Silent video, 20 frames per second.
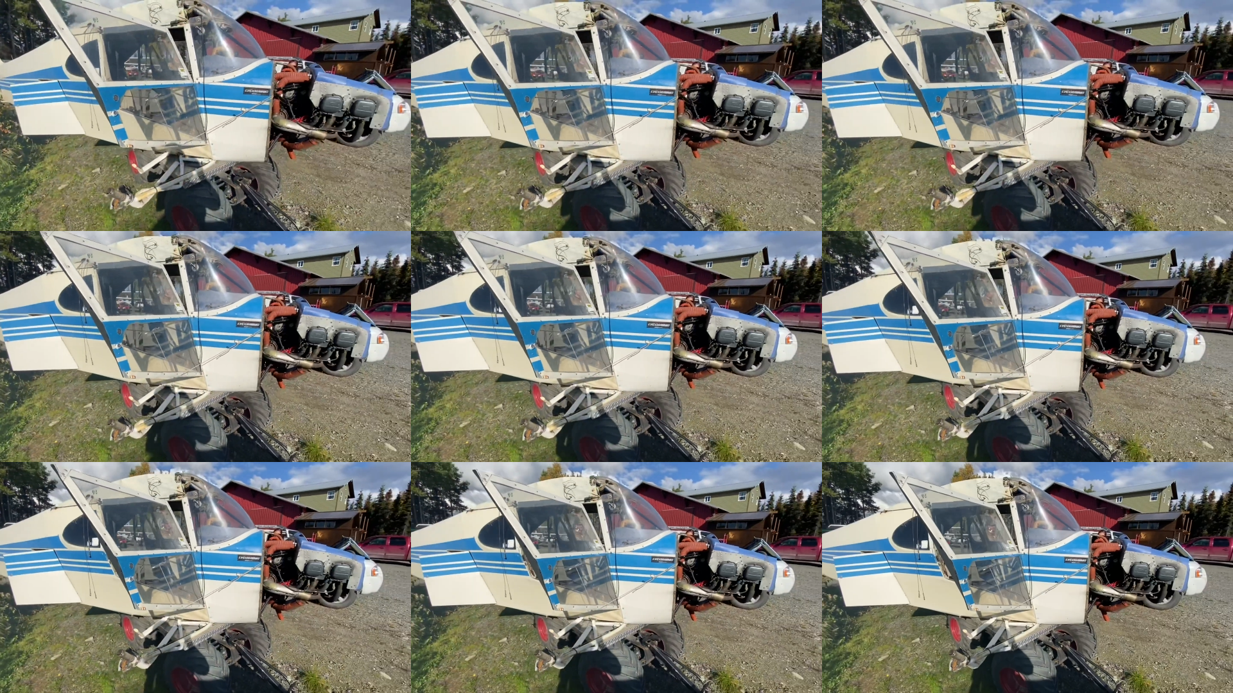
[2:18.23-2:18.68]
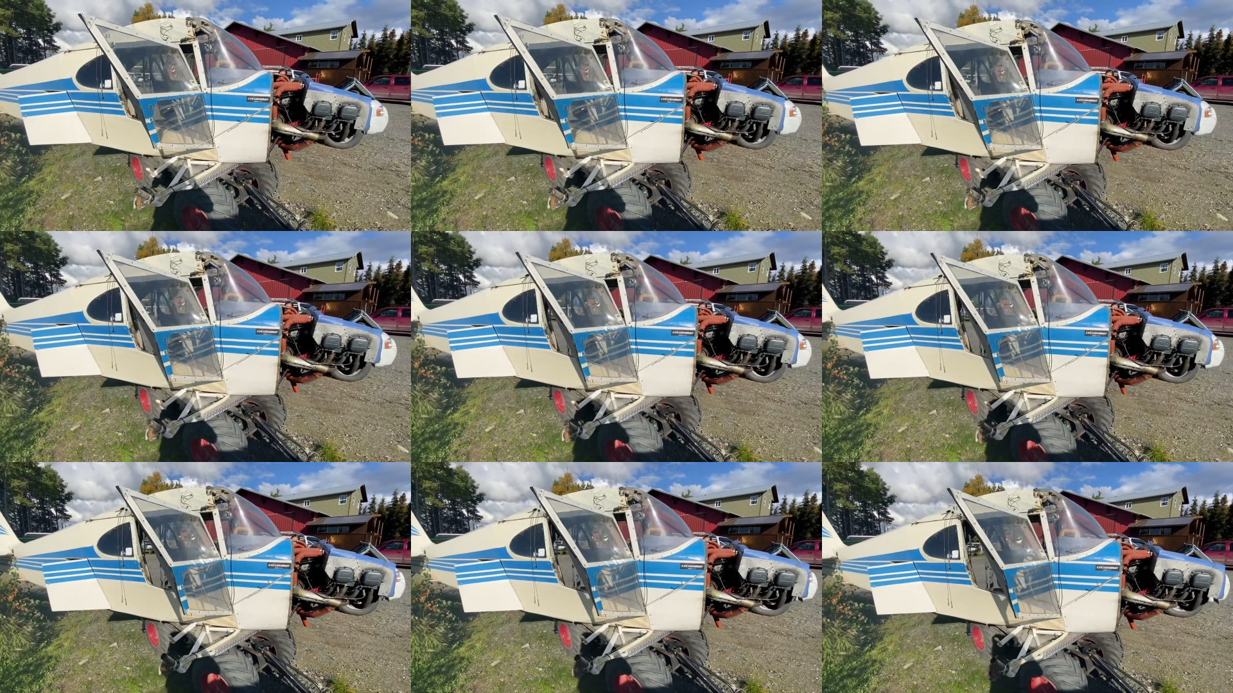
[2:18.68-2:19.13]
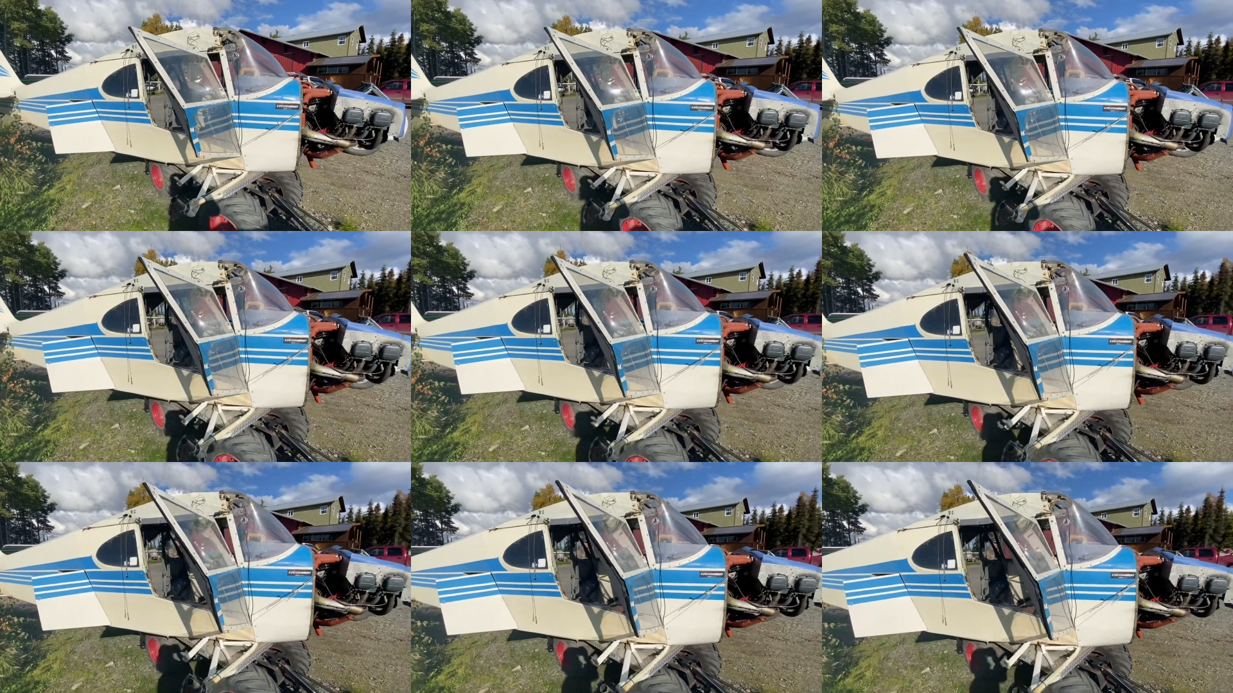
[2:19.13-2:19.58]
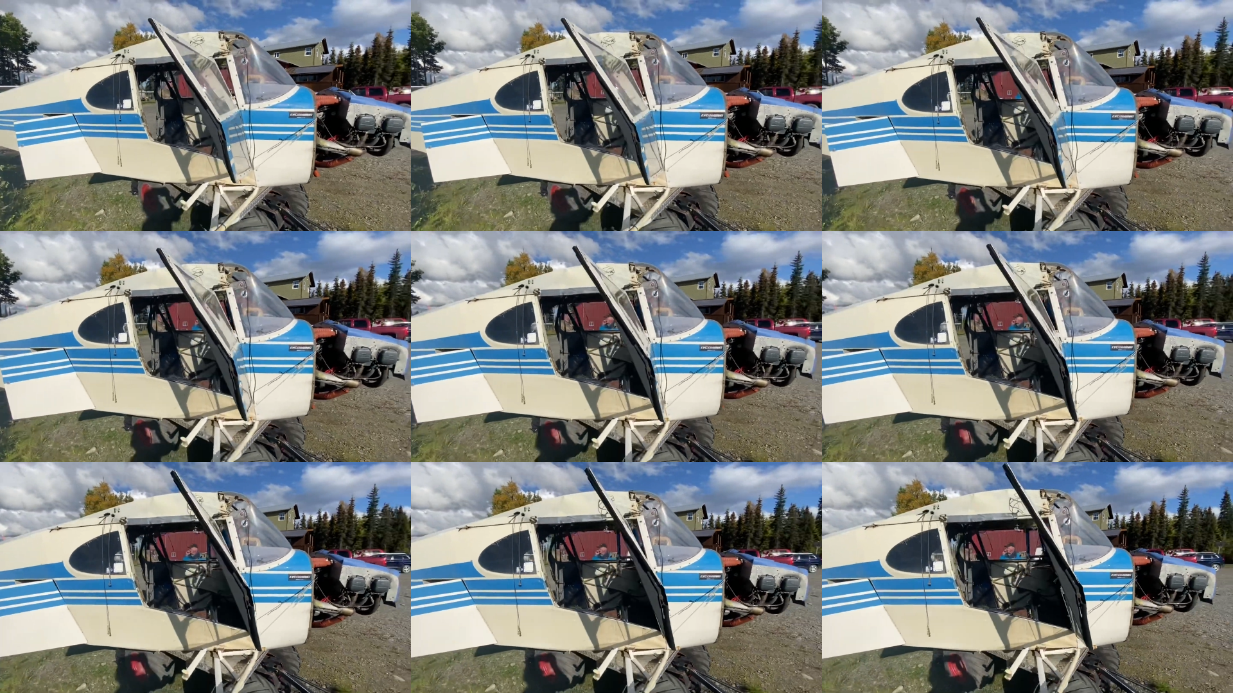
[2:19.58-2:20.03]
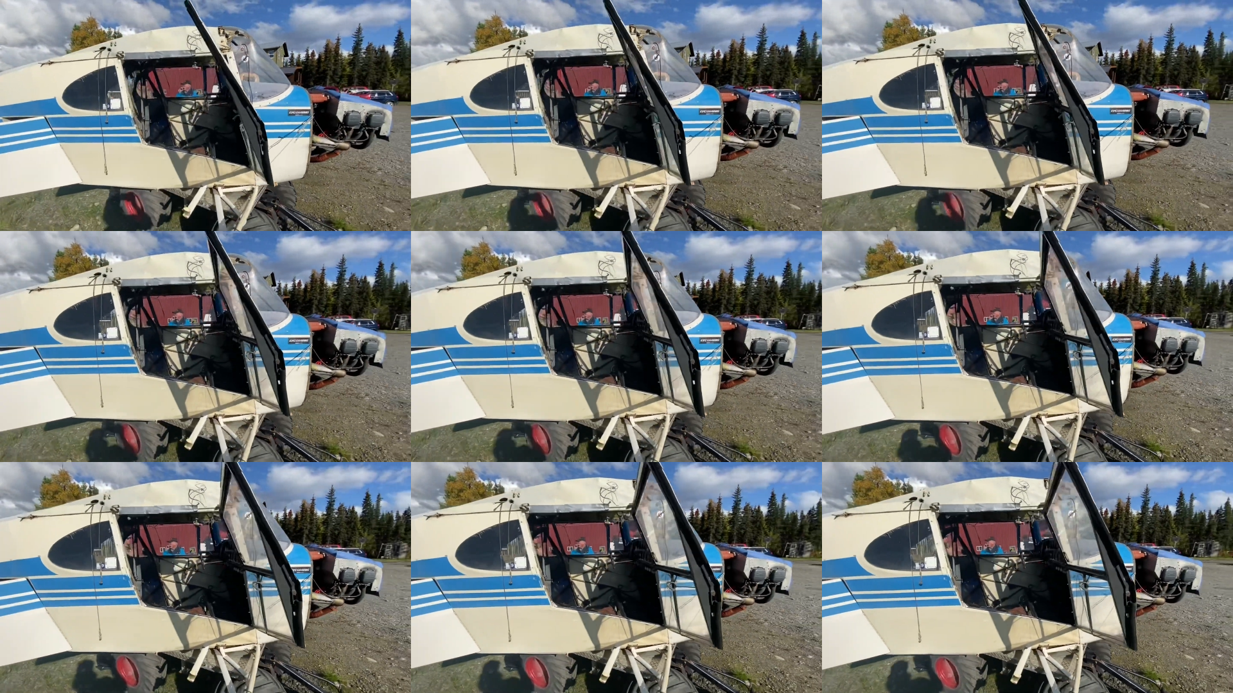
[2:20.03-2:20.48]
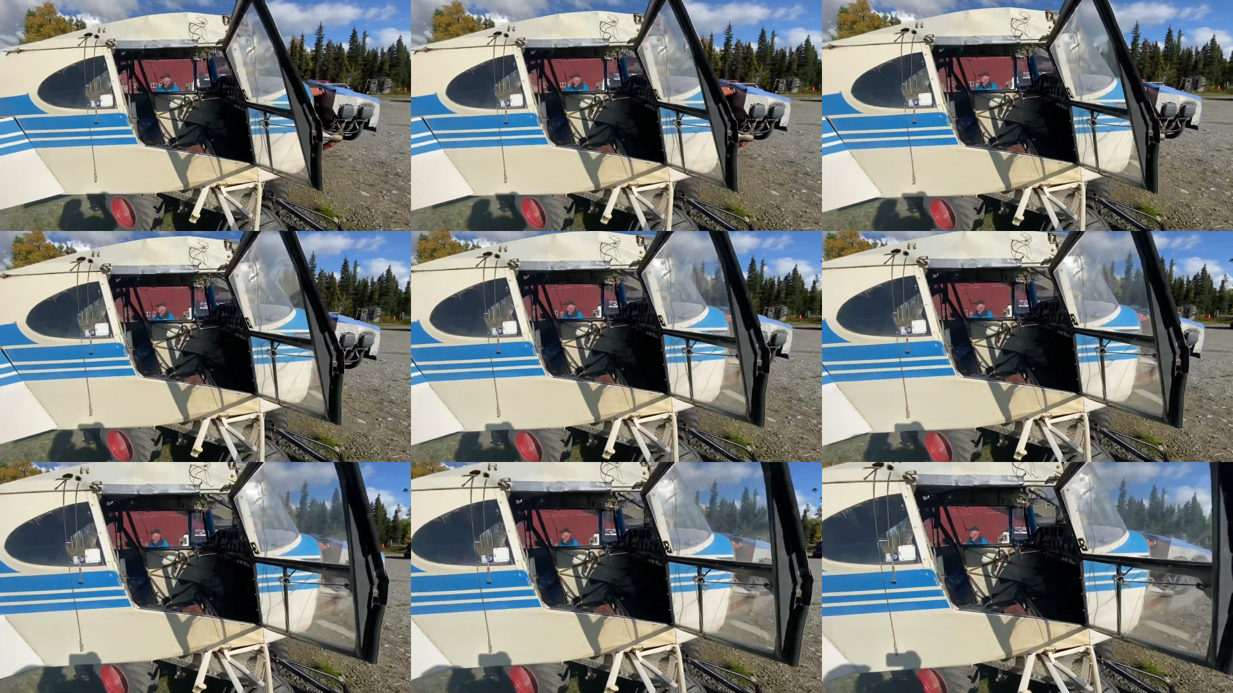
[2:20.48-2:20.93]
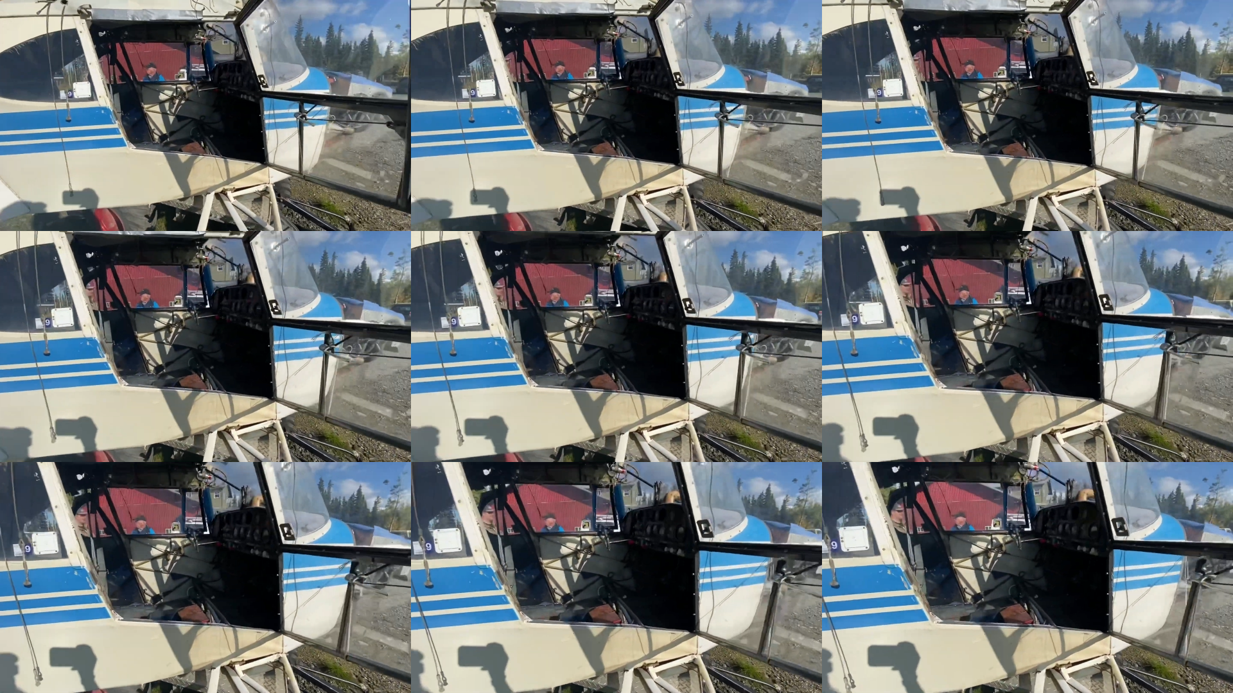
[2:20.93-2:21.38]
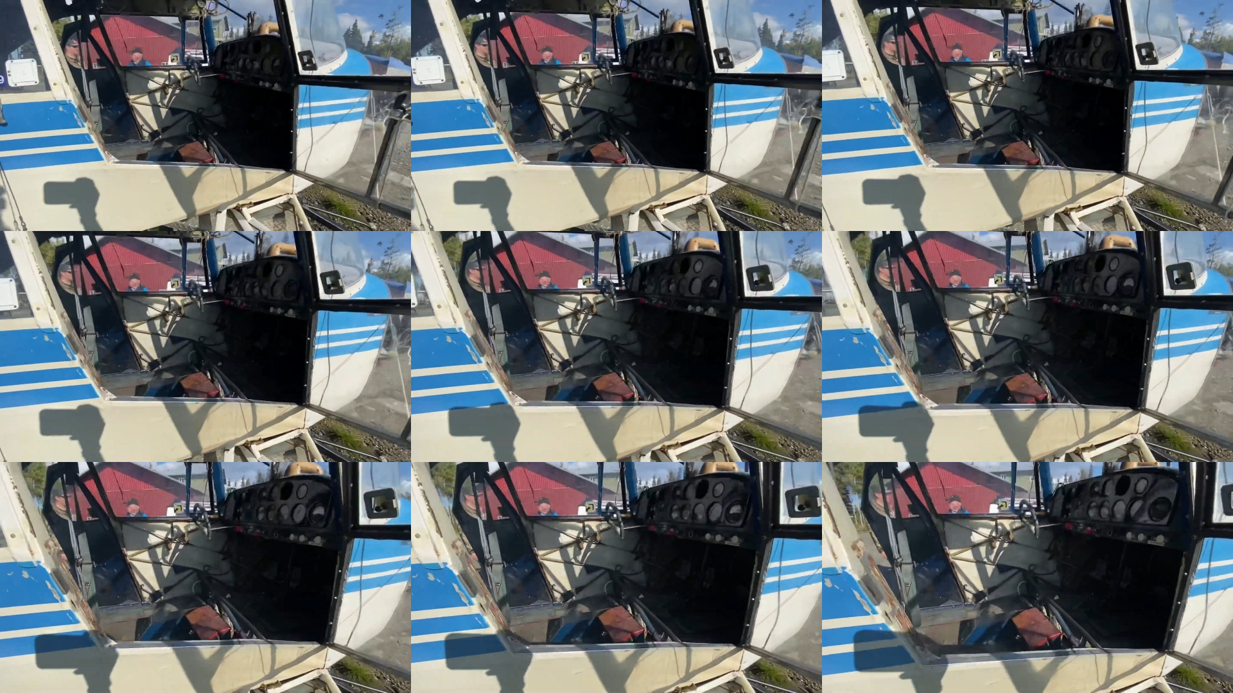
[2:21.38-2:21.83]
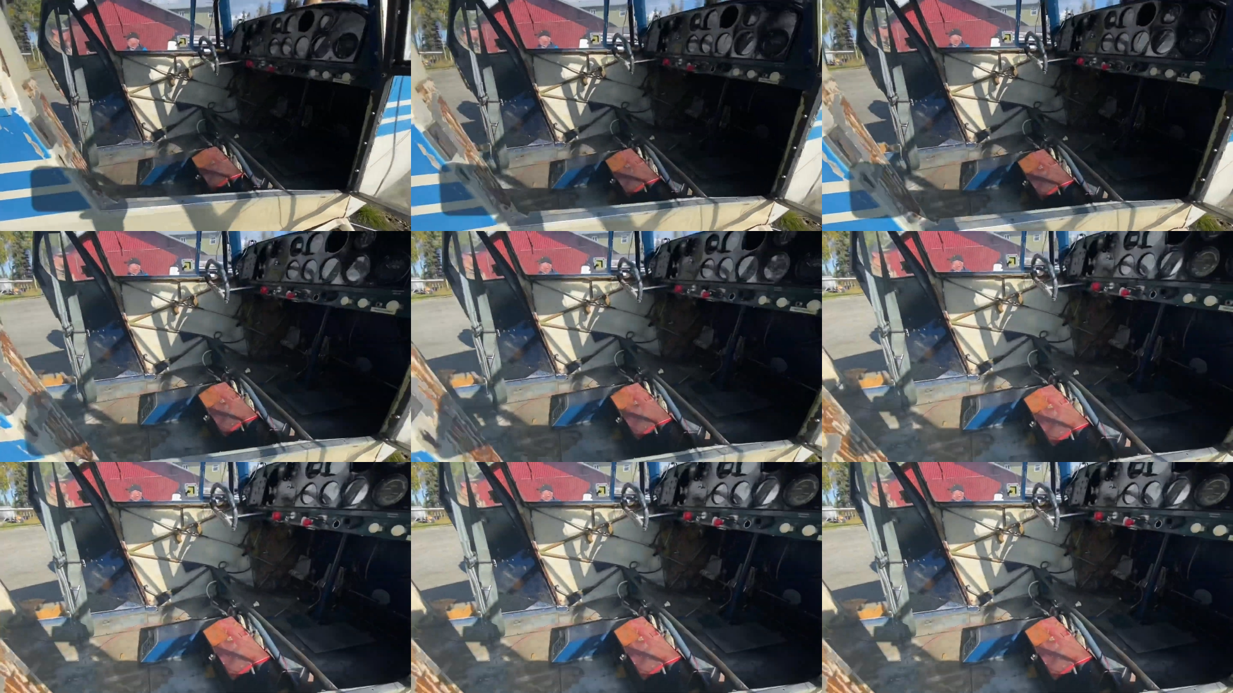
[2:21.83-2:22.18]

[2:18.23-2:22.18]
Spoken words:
[unreadable: no face in view]